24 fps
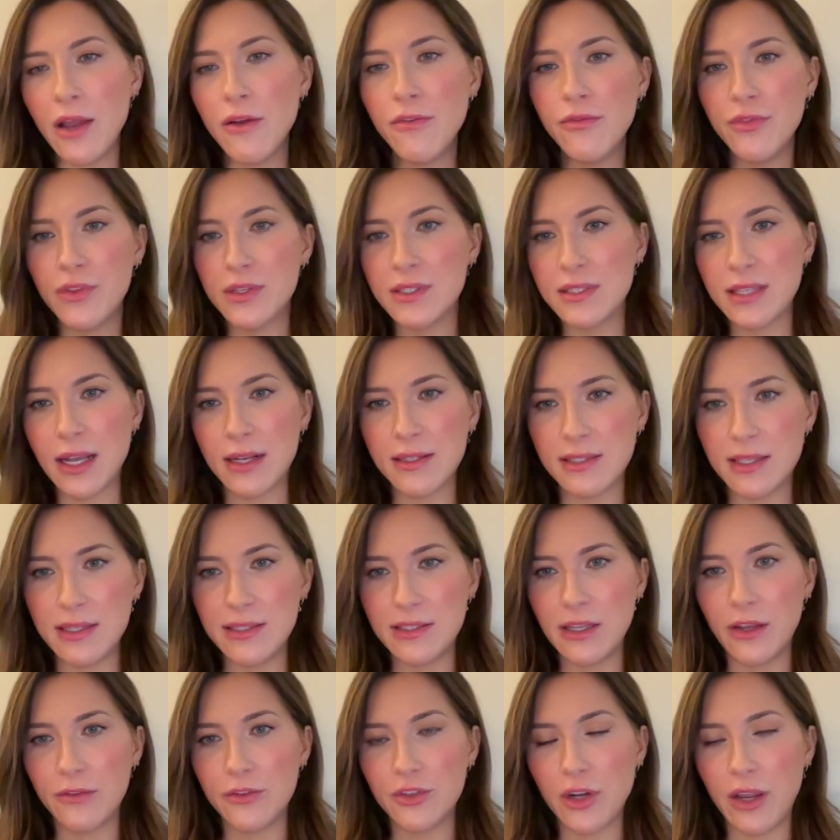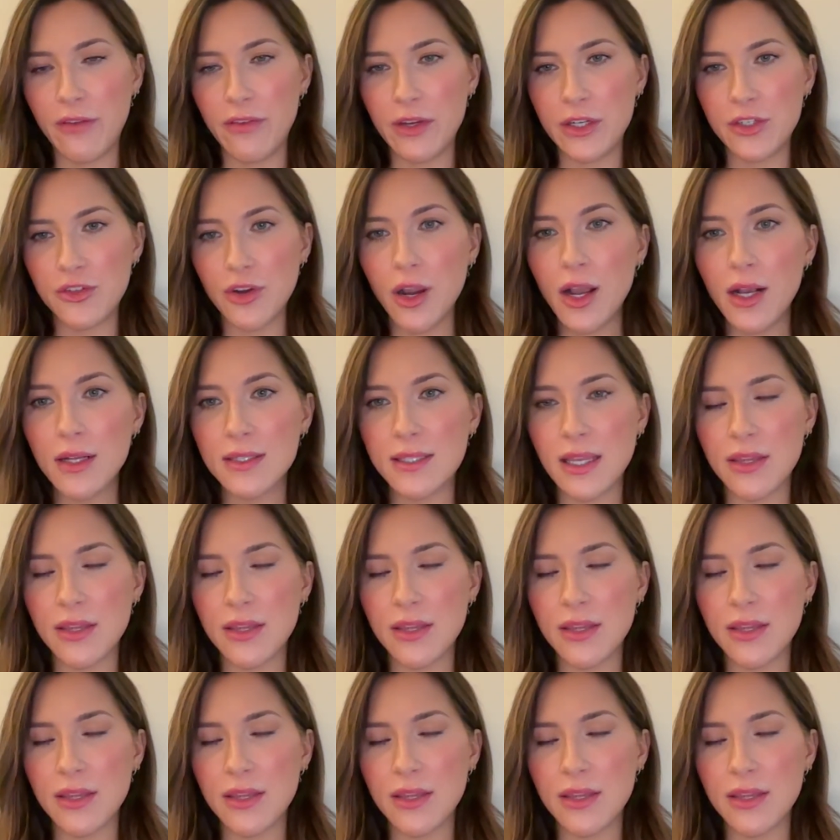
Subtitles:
love the sexy self-driving trucks.